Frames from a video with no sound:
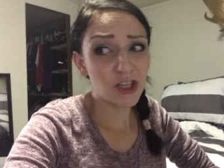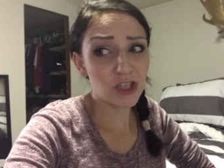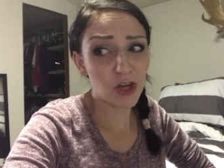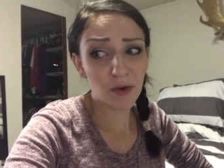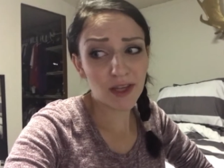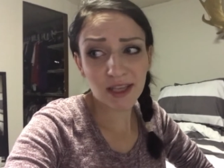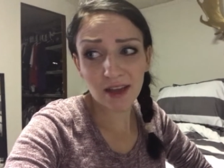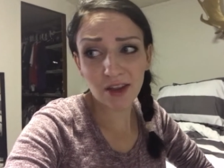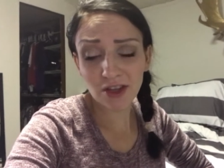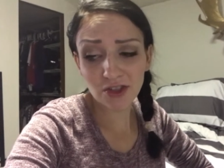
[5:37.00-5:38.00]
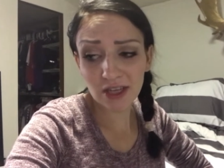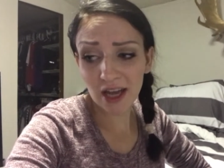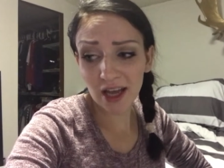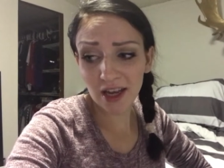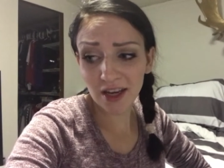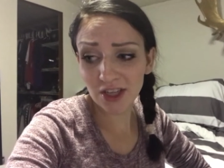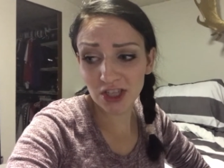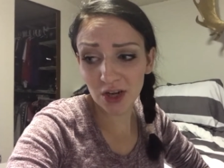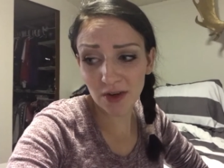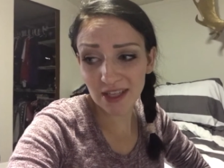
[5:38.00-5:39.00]
she always had laundry done.
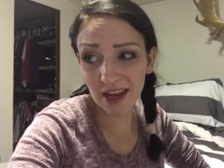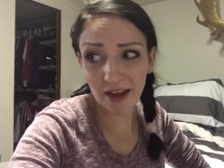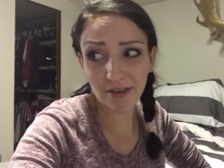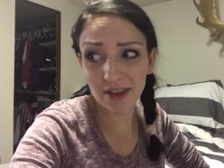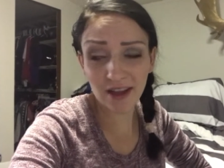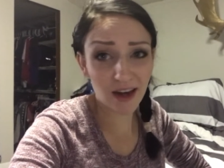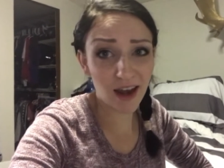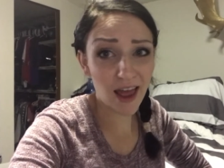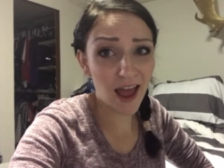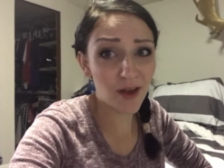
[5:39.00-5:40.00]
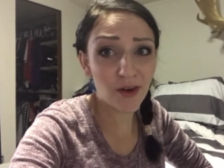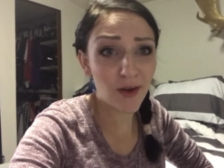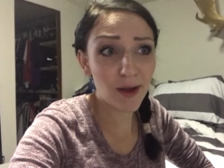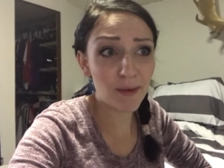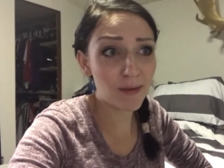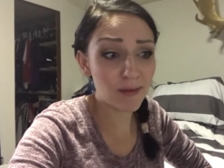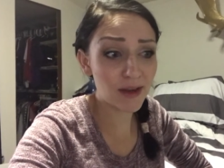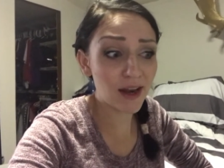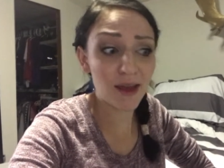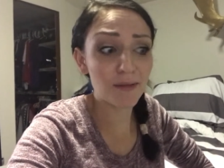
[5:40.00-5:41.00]
She always had everything done. I don't know how my mom
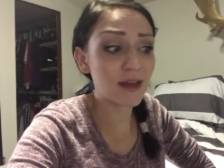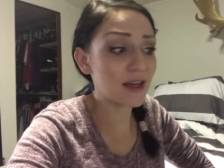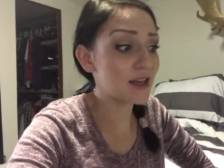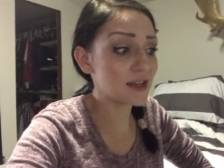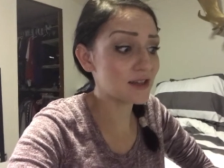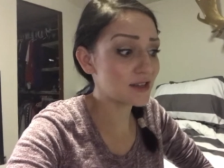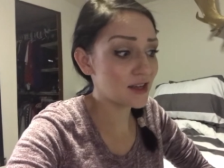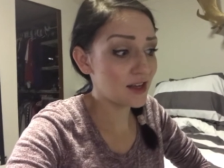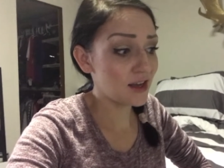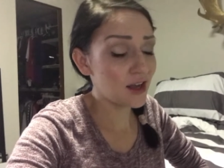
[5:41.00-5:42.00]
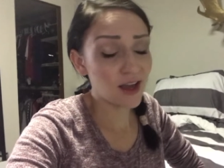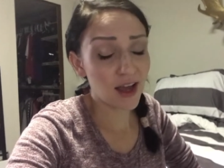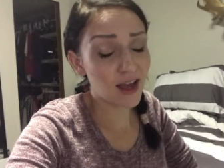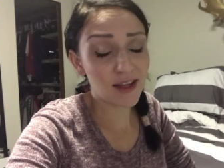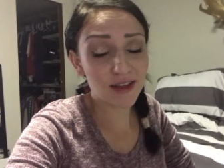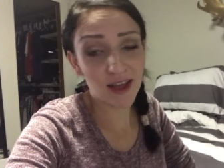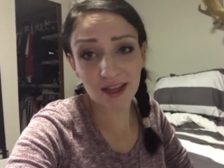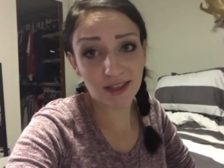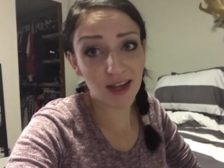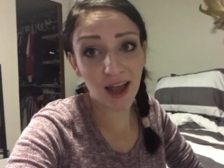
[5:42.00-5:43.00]
did it because I like
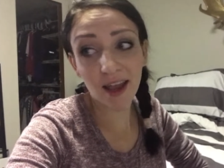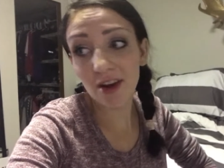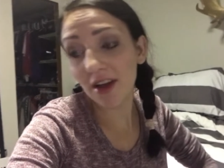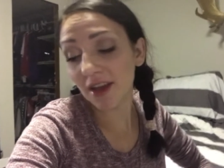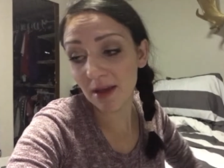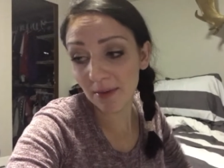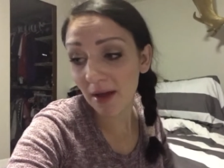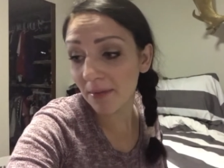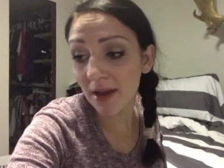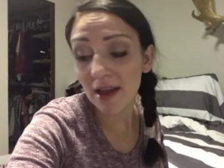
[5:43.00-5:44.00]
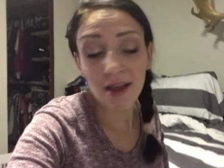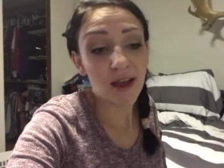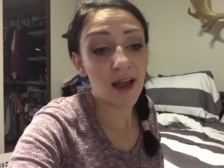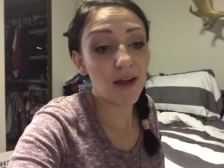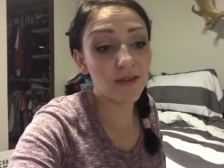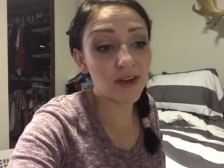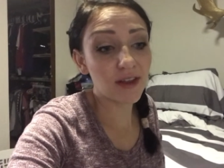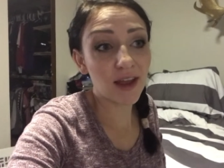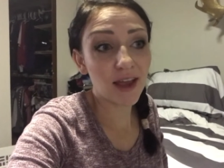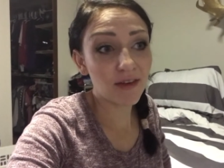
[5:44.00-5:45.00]
I said, I cannot keep up. Every
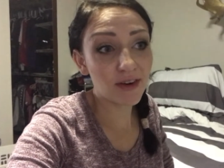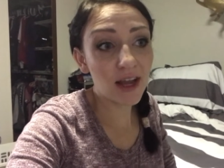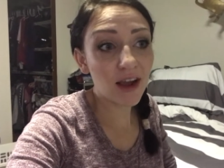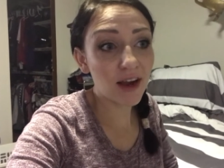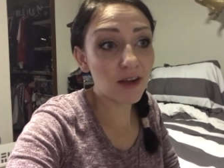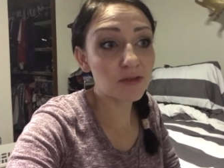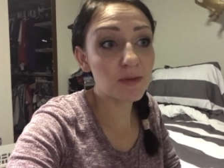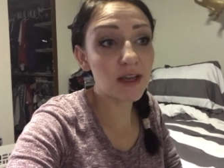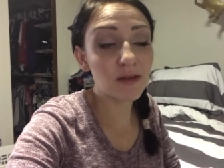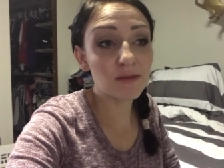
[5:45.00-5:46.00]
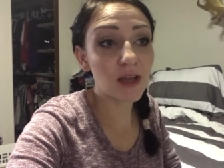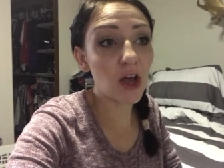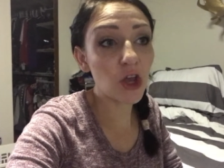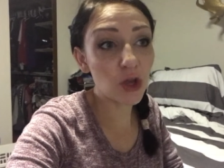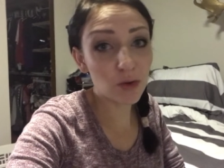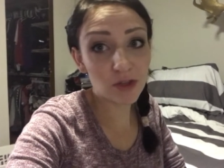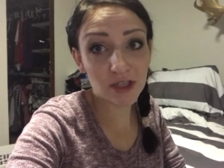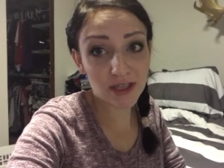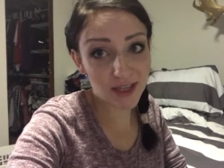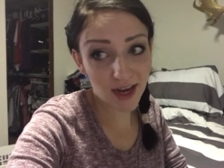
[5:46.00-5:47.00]
like every day our house becomes a huge
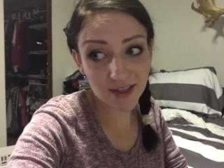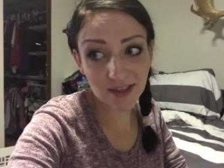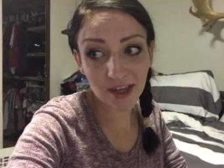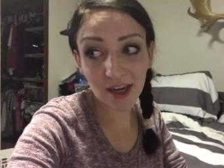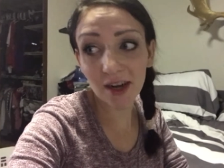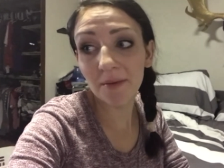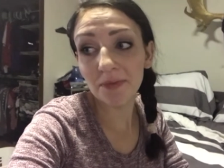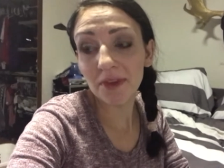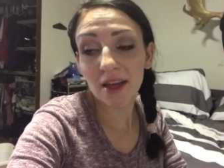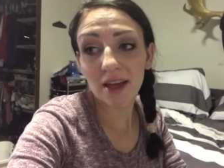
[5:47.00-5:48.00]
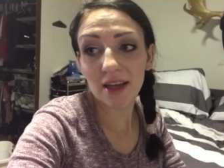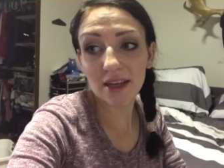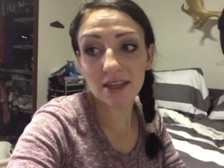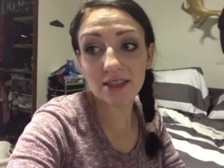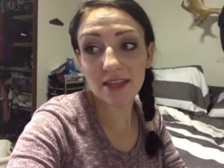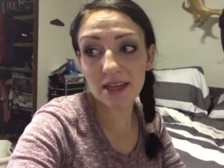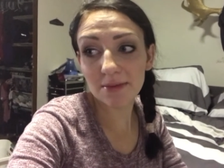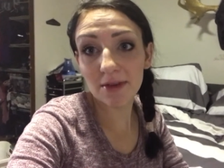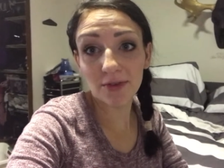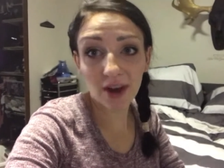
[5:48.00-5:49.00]
disaster and it takes
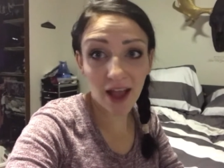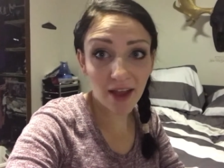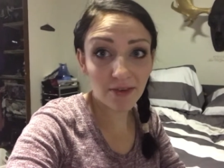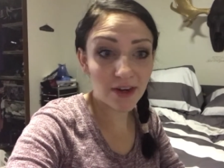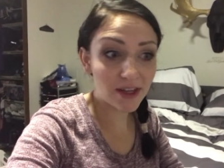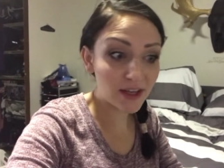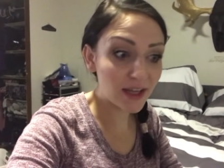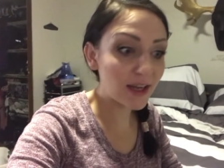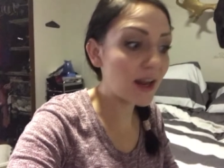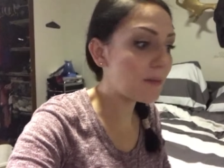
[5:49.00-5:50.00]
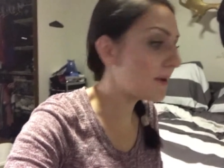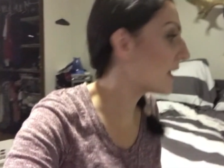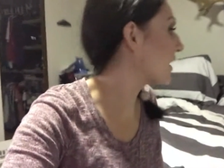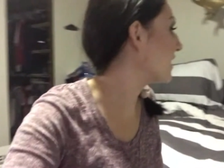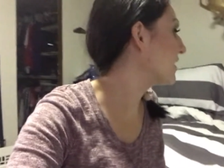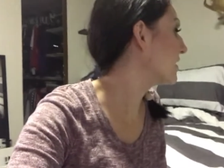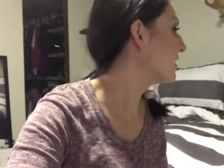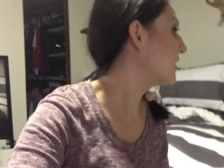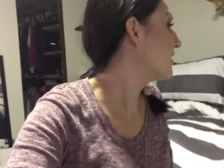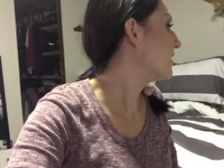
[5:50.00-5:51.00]
me forever to clean it up again.
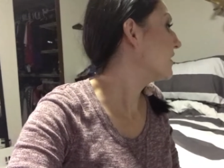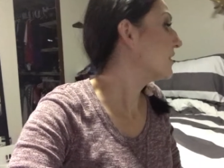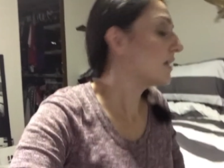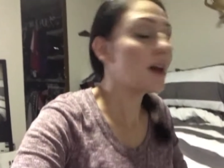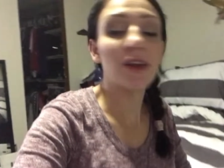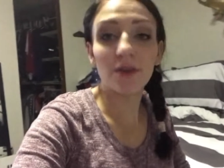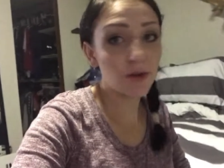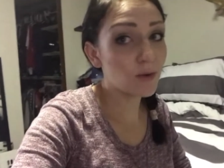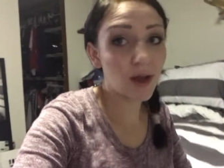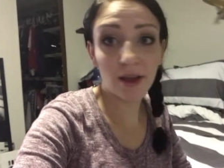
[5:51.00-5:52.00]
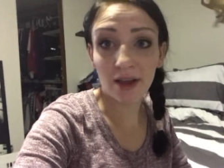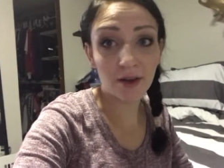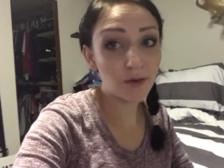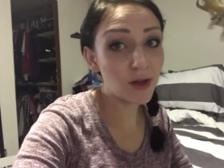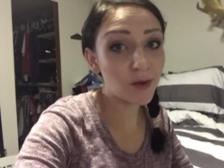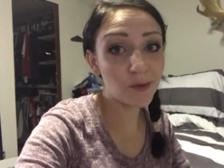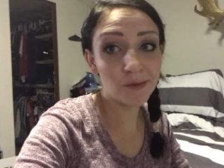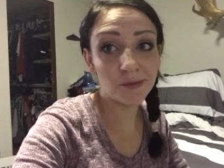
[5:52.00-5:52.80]
I don't know. I don't know.